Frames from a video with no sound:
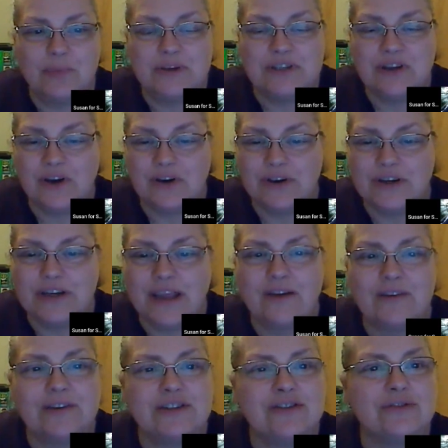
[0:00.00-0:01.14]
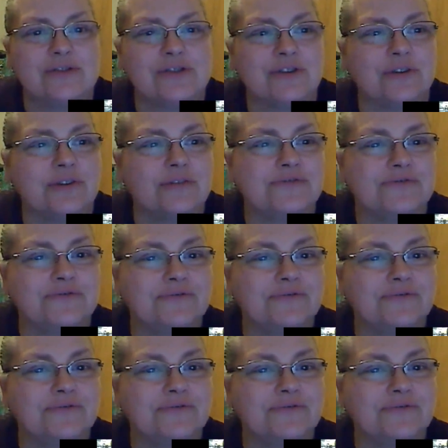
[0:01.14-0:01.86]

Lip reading: been talking. Now it's your turn.